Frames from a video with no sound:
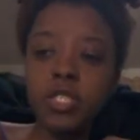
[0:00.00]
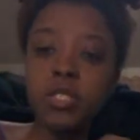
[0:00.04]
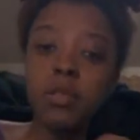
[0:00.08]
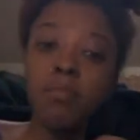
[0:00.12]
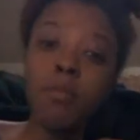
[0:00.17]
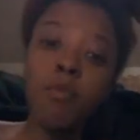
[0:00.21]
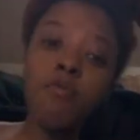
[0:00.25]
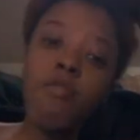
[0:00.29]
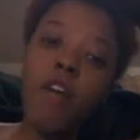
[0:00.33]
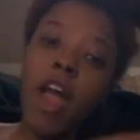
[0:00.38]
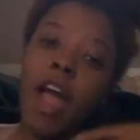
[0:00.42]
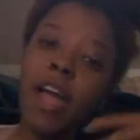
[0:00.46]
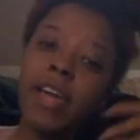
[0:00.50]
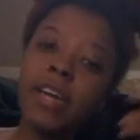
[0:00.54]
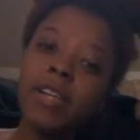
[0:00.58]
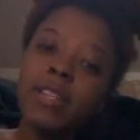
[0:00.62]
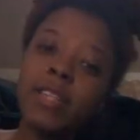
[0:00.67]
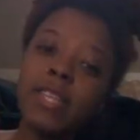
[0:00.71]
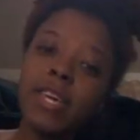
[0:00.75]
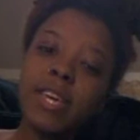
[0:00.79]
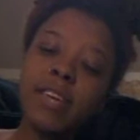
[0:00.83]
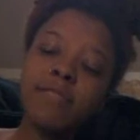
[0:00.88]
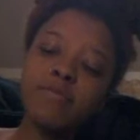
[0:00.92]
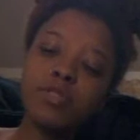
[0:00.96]
So Mariah
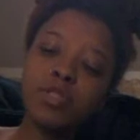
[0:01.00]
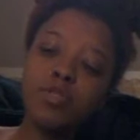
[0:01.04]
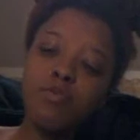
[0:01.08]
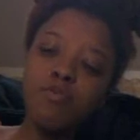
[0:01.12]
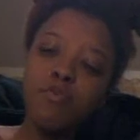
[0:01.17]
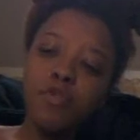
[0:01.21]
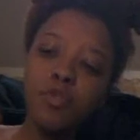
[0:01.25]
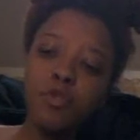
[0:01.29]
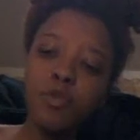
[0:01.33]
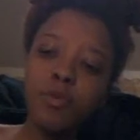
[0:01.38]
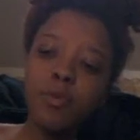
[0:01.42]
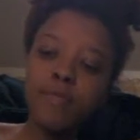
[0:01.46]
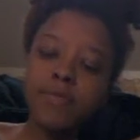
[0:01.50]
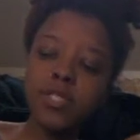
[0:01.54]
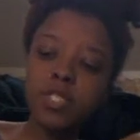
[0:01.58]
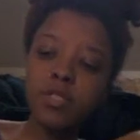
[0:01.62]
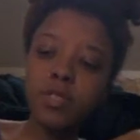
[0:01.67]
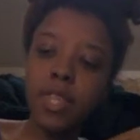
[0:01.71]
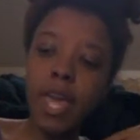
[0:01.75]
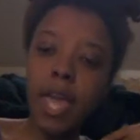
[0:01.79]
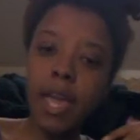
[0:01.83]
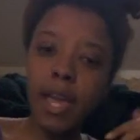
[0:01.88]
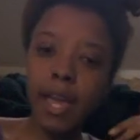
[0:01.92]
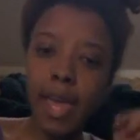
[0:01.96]
leaves the room so
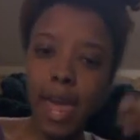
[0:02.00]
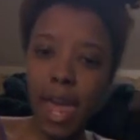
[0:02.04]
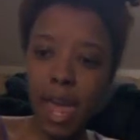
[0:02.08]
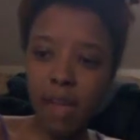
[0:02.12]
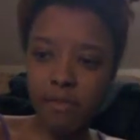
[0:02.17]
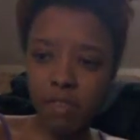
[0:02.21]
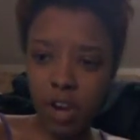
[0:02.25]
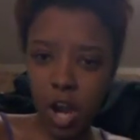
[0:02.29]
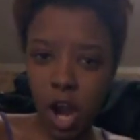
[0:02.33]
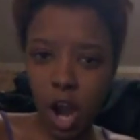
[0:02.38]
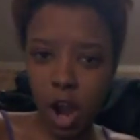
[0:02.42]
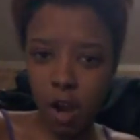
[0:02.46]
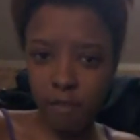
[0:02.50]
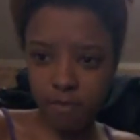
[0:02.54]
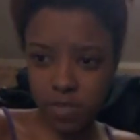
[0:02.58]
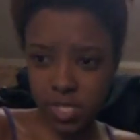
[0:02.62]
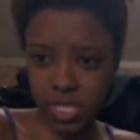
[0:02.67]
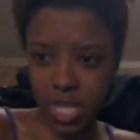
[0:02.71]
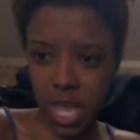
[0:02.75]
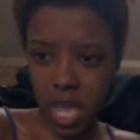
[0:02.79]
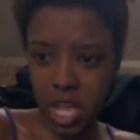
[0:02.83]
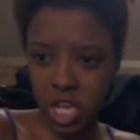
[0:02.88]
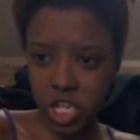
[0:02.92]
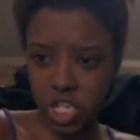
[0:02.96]
they can have a
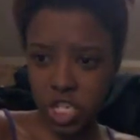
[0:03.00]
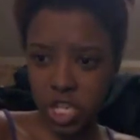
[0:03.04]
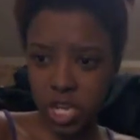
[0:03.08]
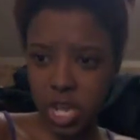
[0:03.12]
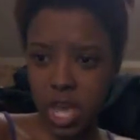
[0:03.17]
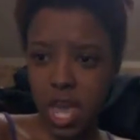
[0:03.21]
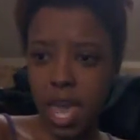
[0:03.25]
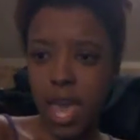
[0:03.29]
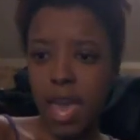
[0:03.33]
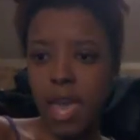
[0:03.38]
conversation.